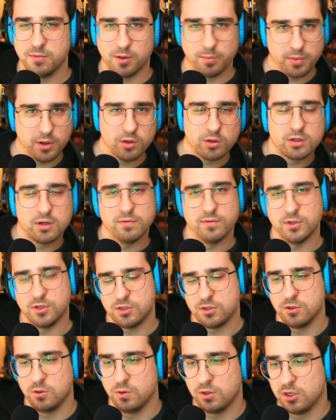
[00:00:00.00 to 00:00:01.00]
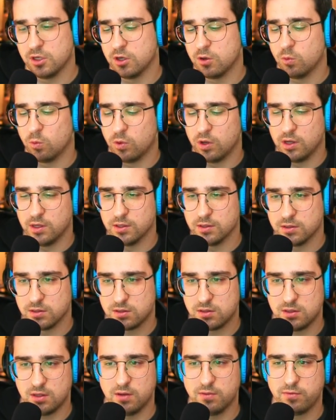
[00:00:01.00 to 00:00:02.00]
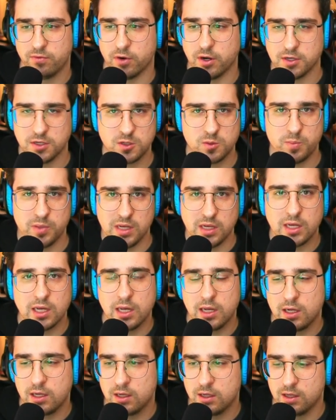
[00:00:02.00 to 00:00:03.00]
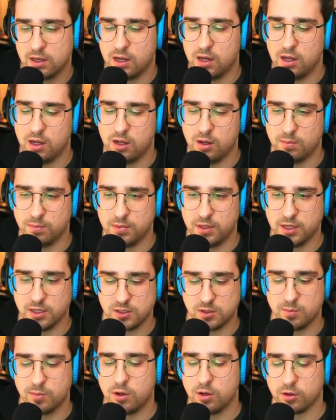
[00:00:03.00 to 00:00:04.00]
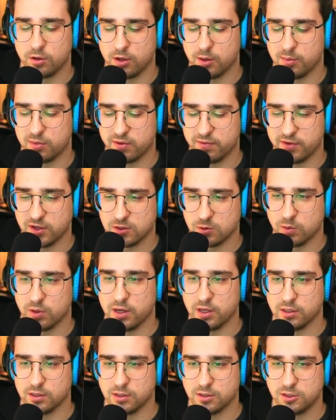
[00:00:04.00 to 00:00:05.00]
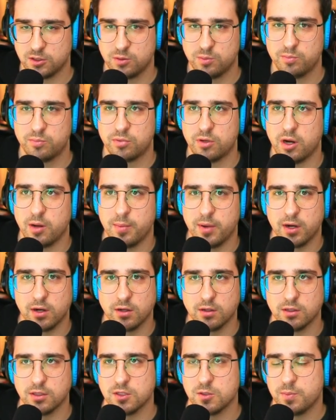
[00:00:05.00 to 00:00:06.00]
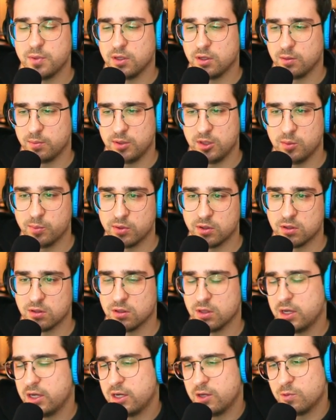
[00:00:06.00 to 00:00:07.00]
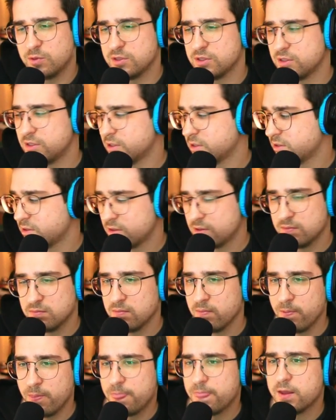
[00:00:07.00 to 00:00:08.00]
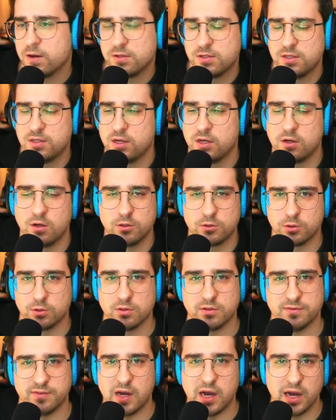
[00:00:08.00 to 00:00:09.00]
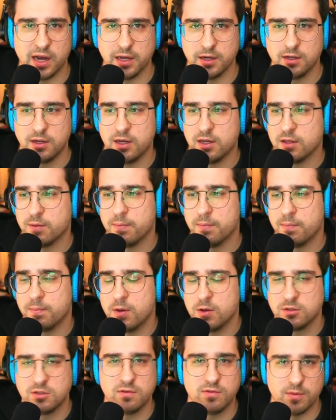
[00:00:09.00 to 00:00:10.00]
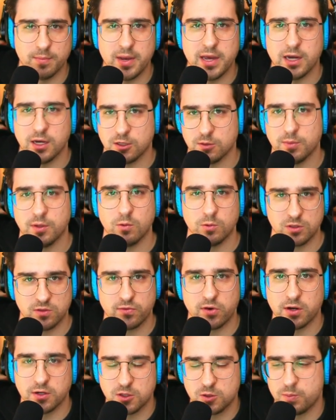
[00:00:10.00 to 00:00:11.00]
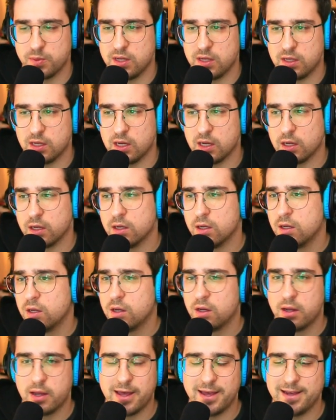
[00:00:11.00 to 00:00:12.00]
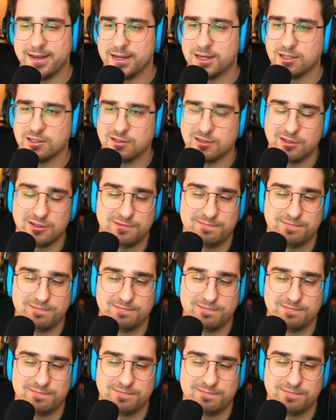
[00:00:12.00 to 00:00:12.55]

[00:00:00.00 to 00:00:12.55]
The bulk of the studio was French speaking, and a smaller number of us were English primarily speaking people, and there's just a cultural divide, and most of the management was French speaking, and